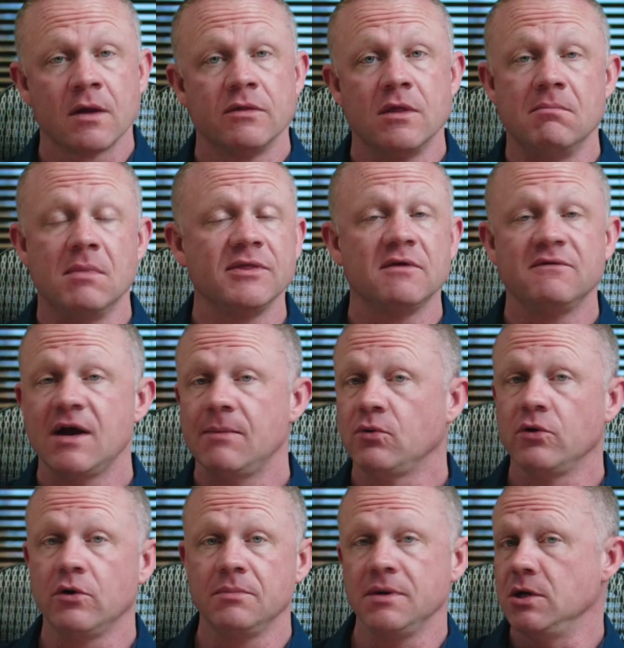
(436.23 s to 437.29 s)
The month of
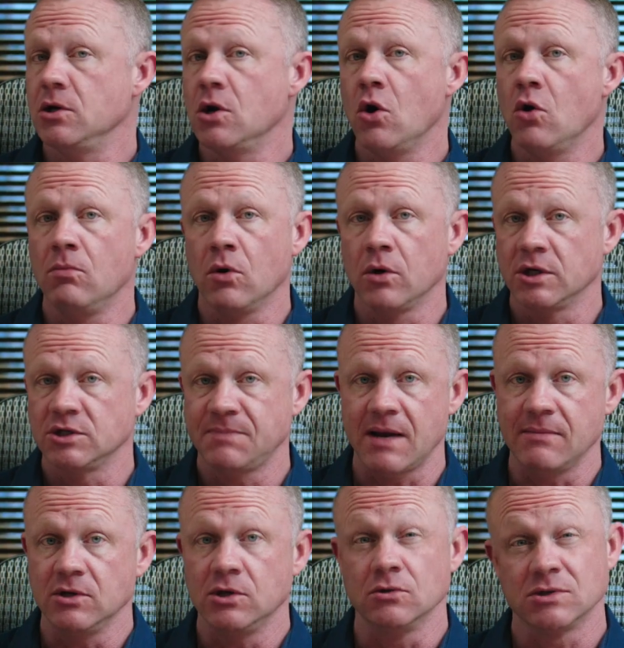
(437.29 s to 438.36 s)
April, there'll be no mortgage
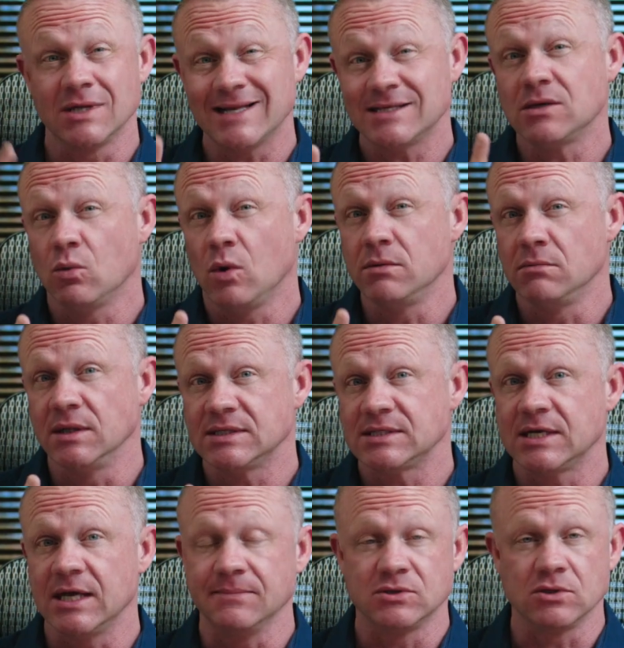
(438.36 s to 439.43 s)
payment due. So that's the 1 month
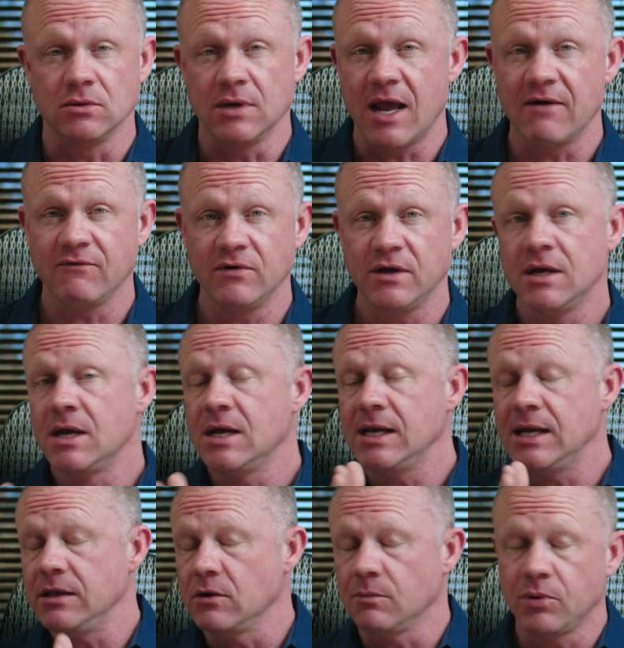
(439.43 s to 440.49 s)
skip. So in every
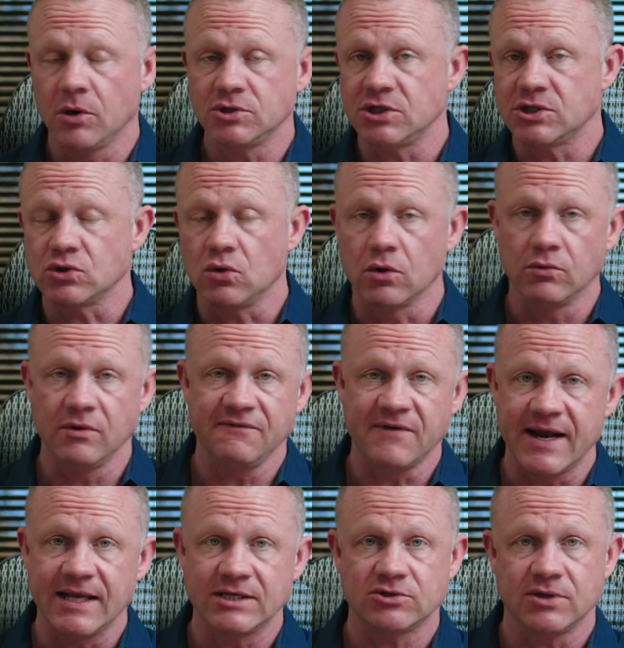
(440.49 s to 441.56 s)
either purchase or
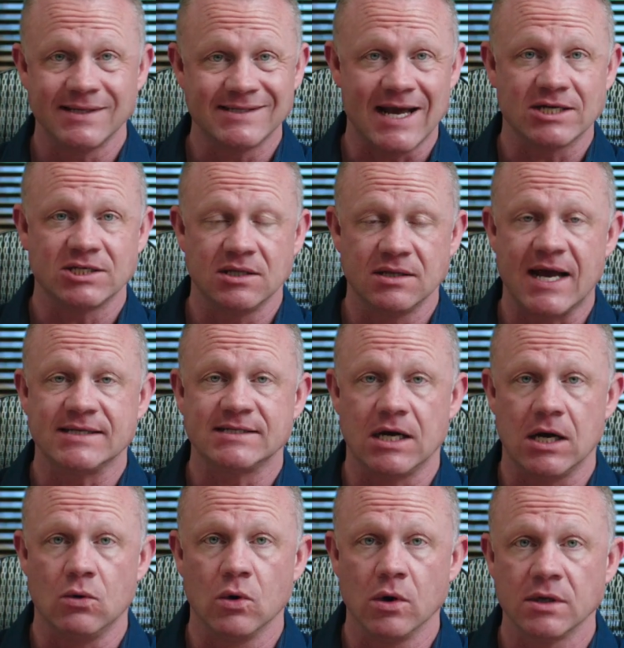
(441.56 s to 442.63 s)
refinance transaction, that's
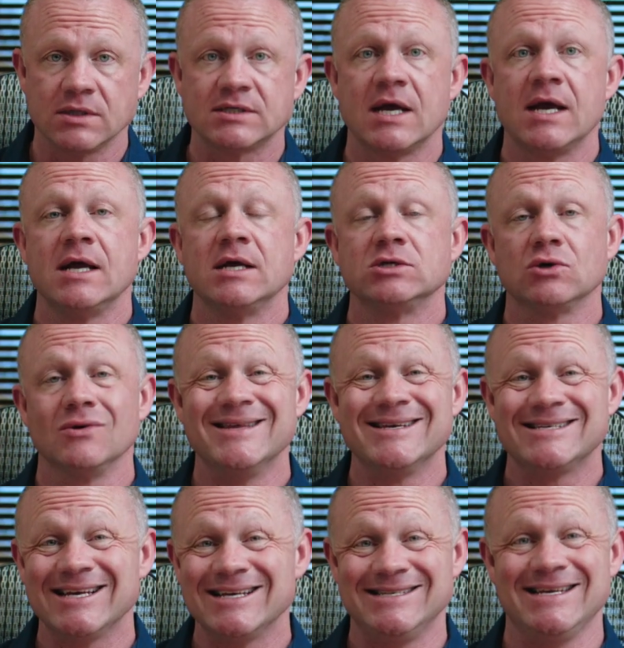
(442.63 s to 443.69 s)
how it works. So in
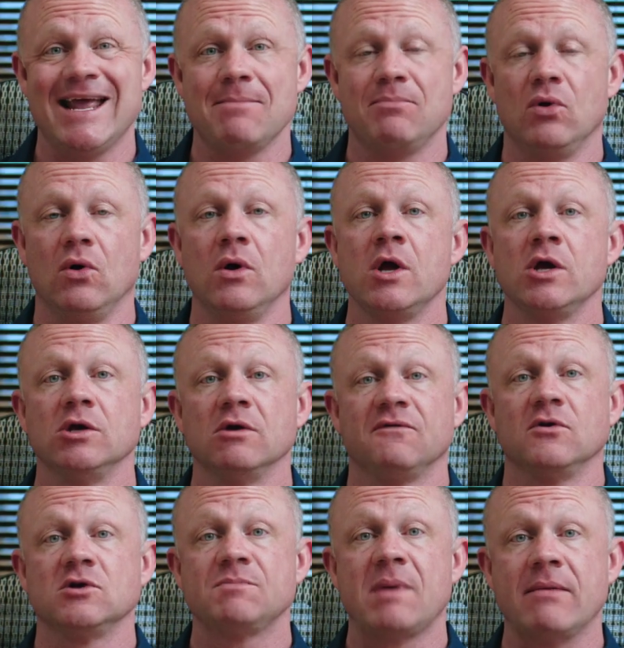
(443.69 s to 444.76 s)
this example, your
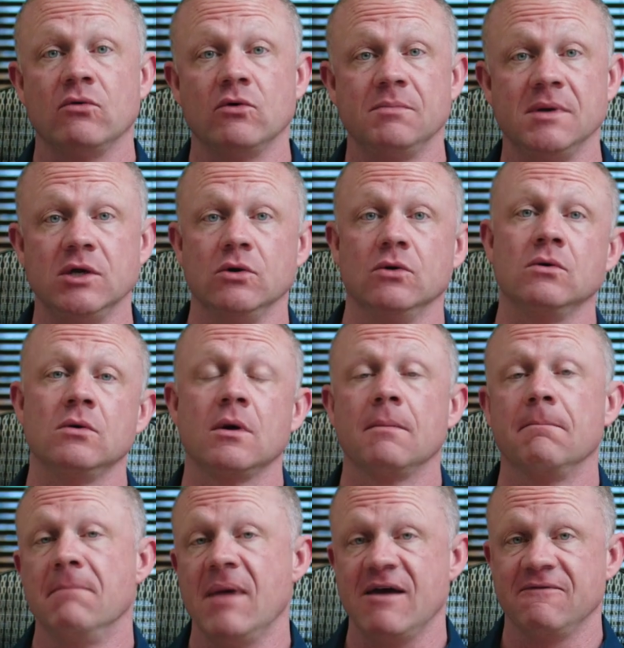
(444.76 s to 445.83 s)
first payment would be due
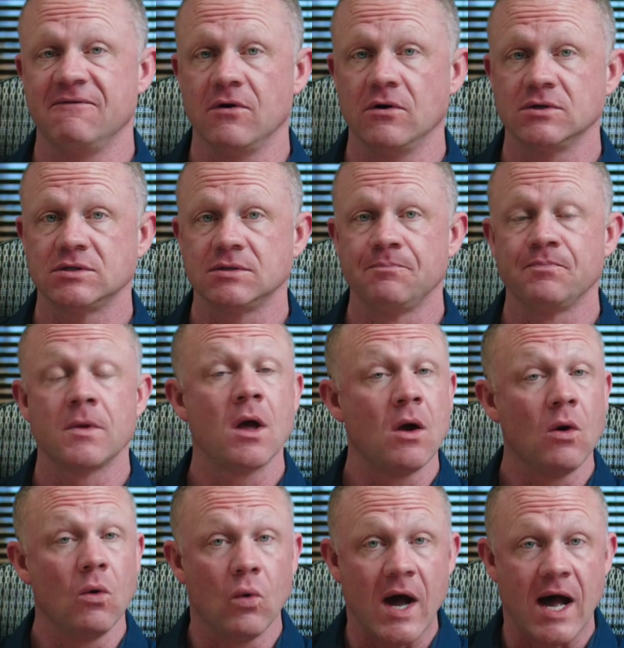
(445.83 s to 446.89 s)
May 1st.
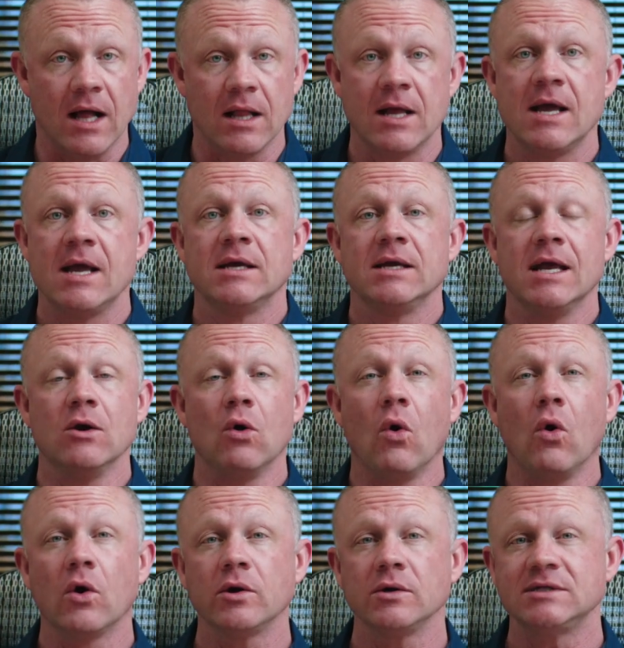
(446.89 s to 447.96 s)
Well, in
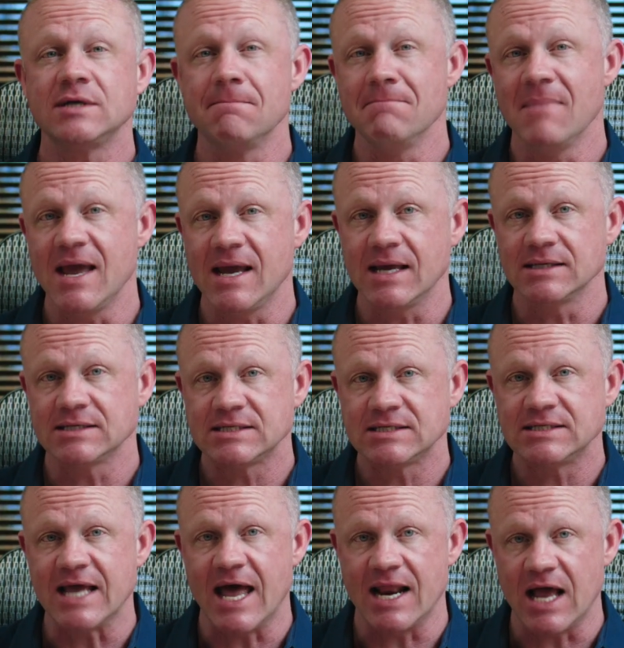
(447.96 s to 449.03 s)
order to make it
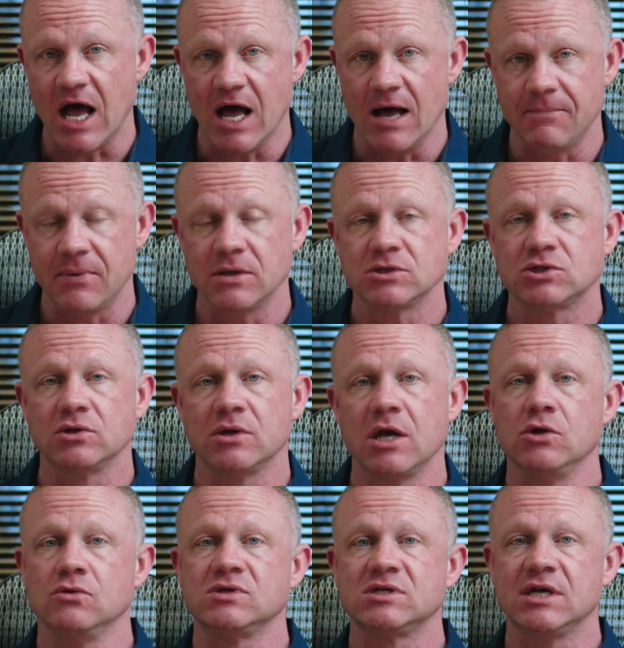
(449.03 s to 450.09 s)
set up so
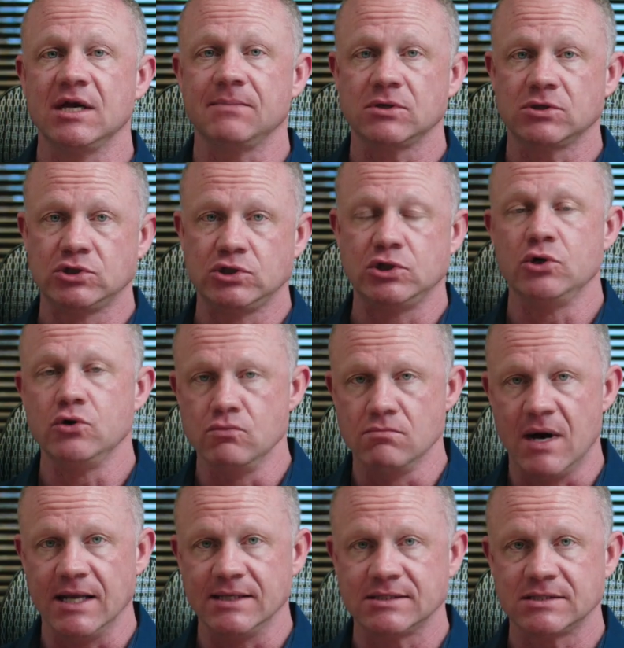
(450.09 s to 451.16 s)
that you skip 2
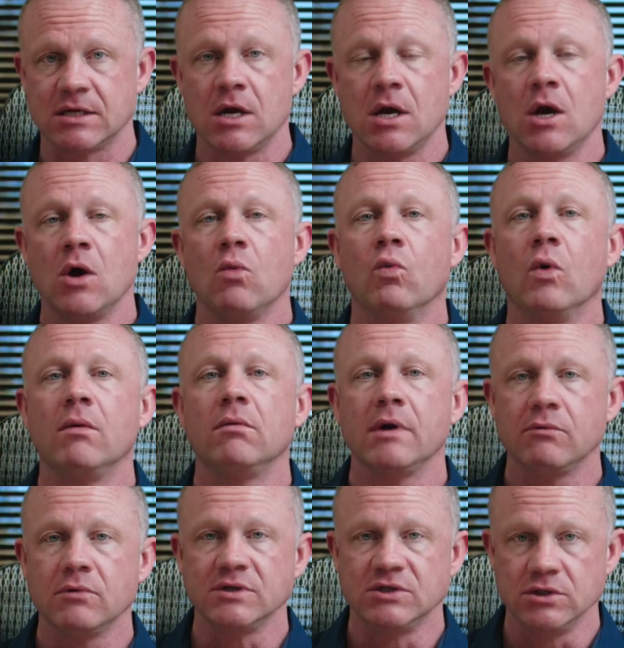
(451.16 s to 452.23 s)
months, what
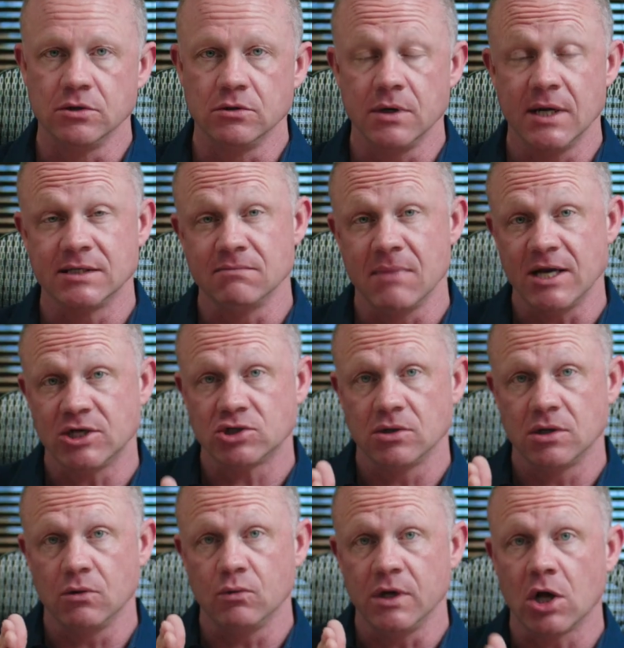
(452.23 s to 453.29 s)
we would do is make
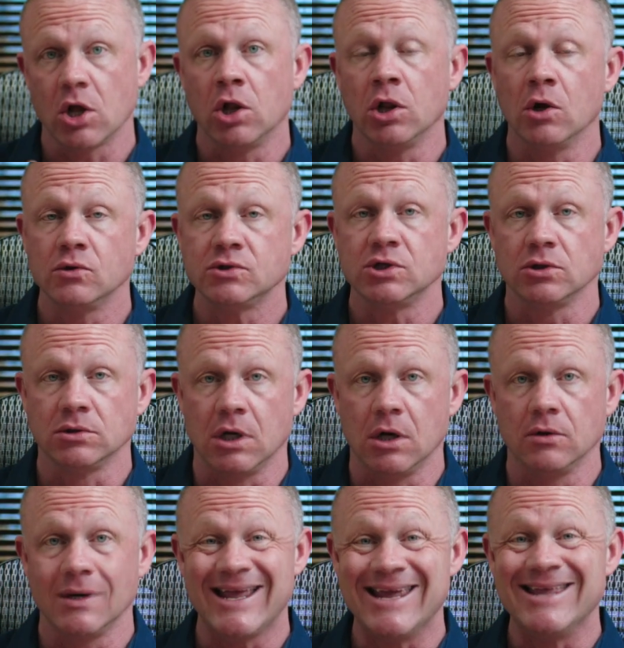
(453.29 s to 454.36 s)
sure that we close your
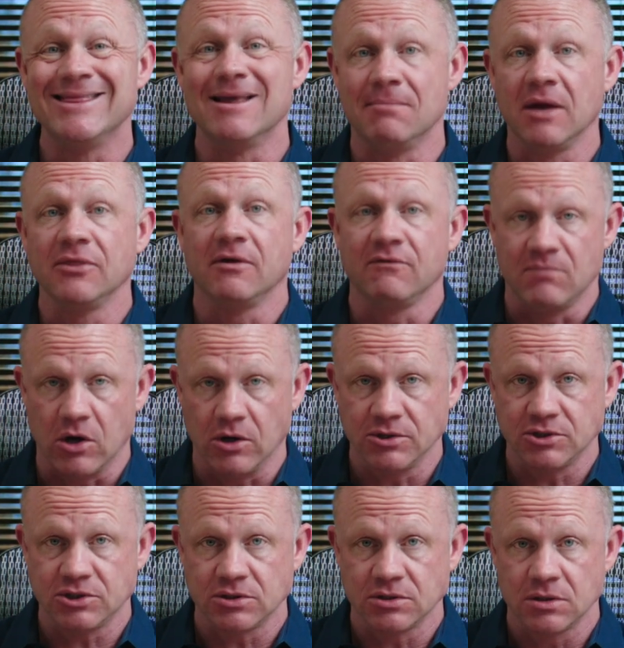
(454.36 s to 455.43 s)
loan in the month of
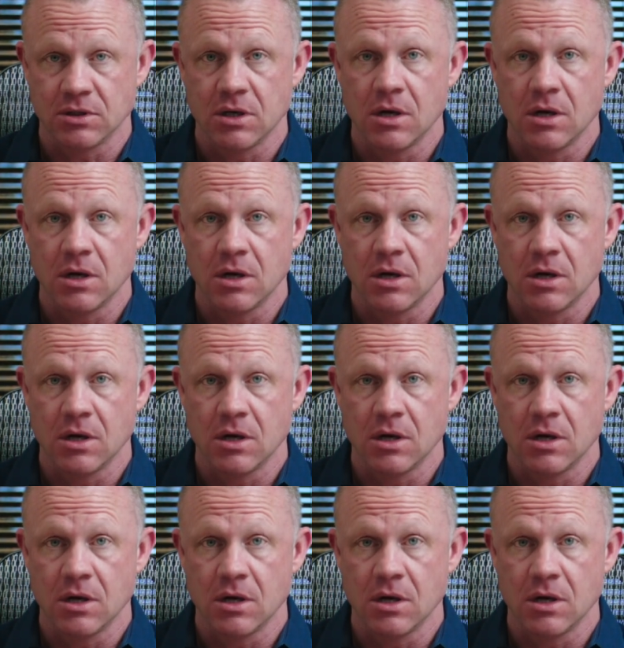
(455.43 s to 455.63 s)
March,